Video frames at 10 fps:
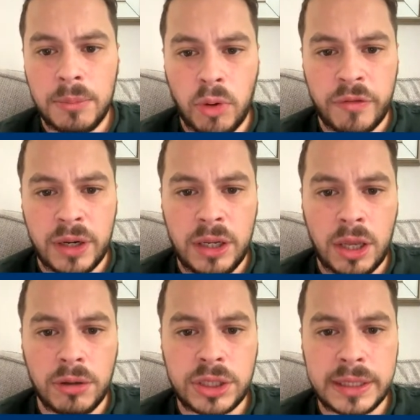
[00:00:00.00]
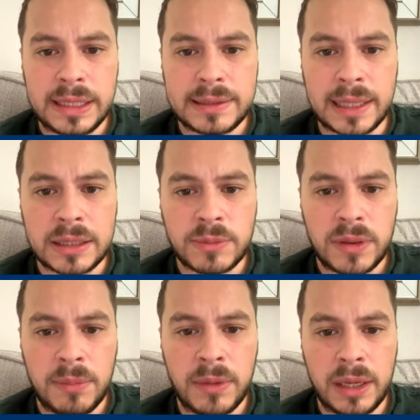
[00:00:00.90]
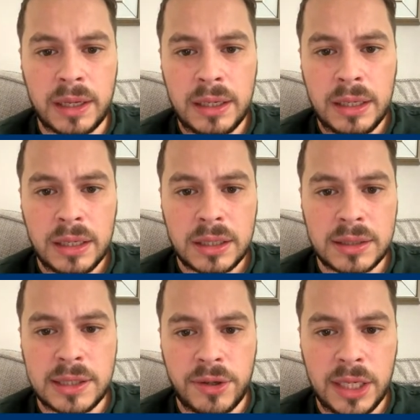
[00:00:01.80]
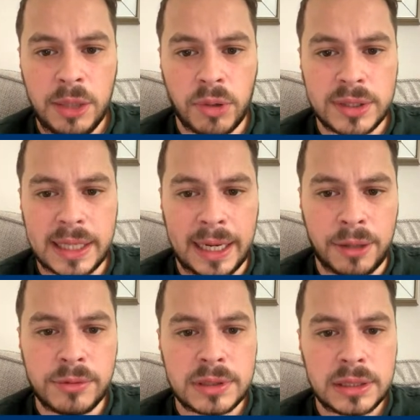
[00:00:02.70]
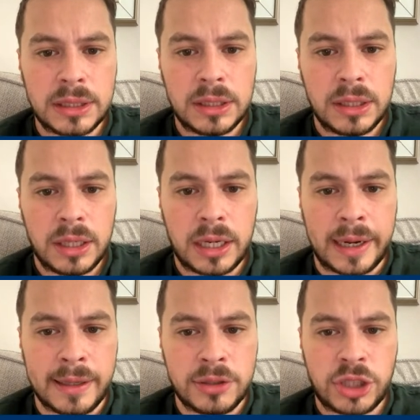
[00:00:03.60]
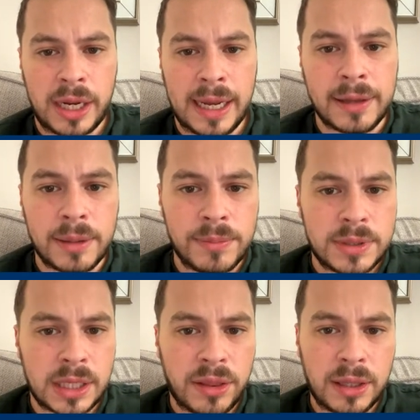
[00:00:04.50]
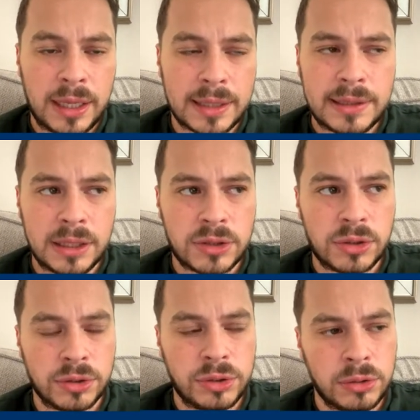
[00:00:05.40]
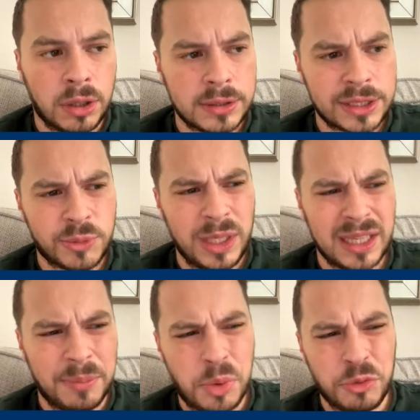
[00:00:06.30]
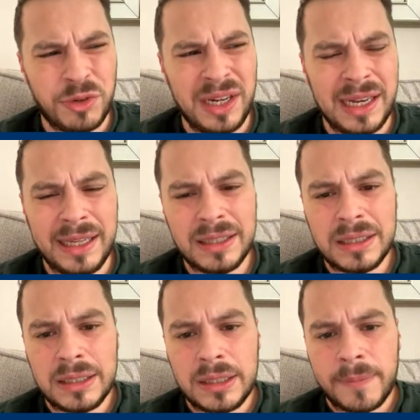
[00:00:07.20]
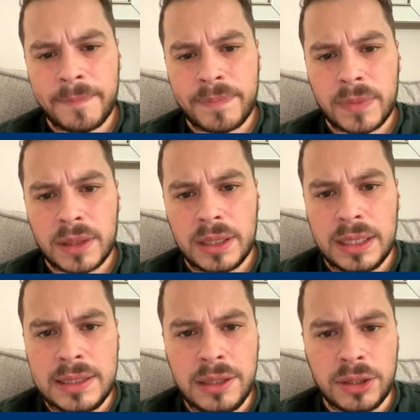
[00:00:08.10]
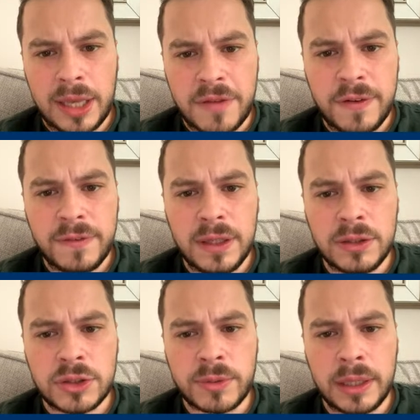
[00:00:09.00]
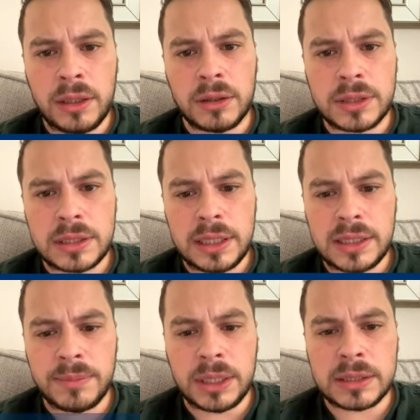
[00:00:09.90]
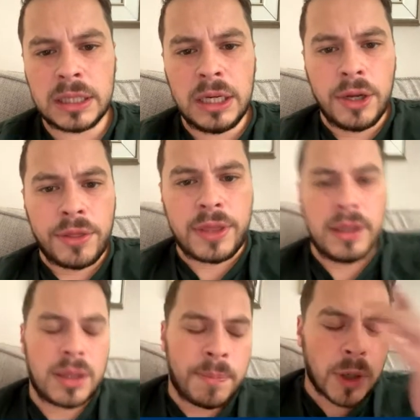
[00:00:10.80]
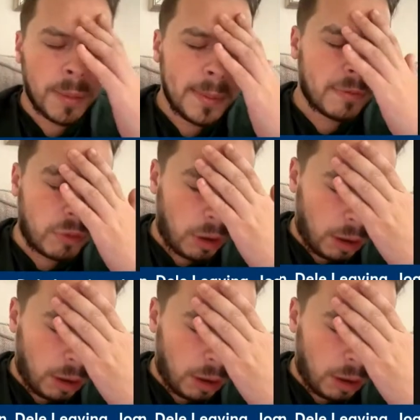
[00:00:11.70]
more of a negotiating stance with him there, considering he wants out. And Che Adams, I think, yes, he did score 2 goals last weekend, but really, is he going to get 15 to 20 goals this season? Because the problem I've